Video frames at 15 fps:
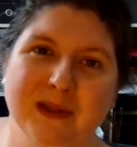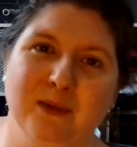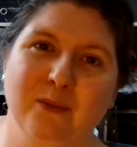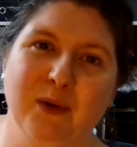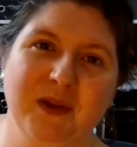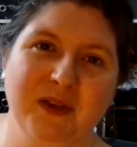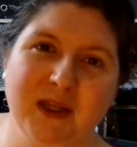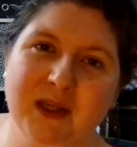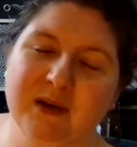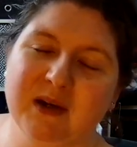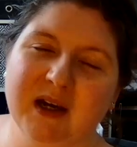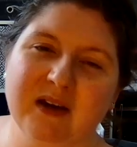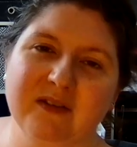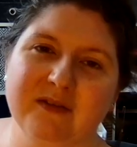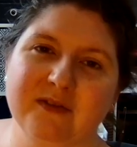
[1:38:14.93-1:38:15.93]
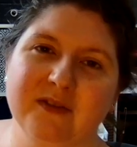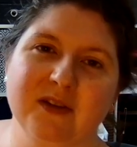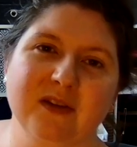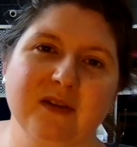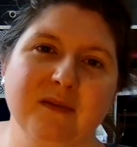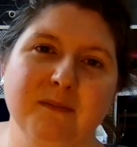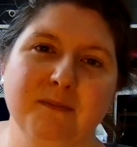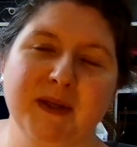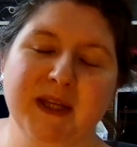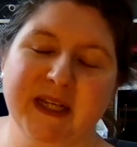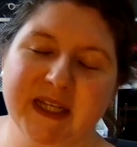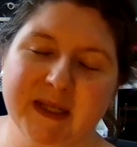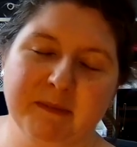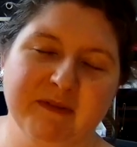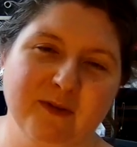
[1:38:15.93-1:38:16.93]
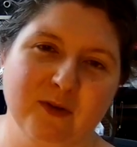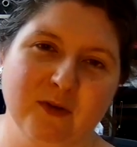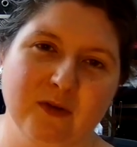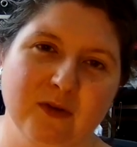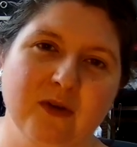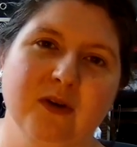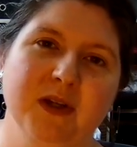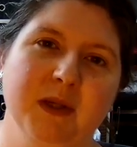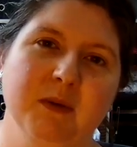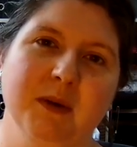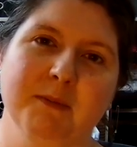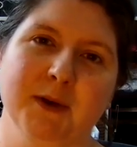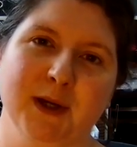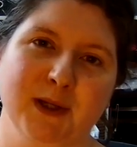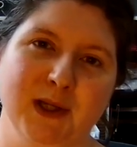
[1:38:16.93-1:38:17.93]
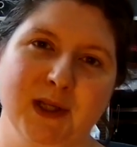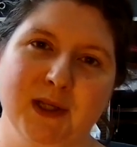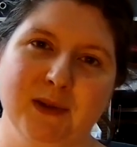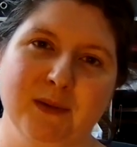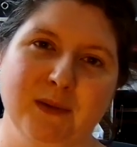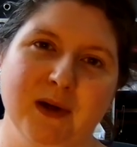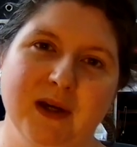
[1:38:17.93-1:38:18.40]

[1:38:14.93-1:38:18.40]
Whether you have been here before or you are brand new,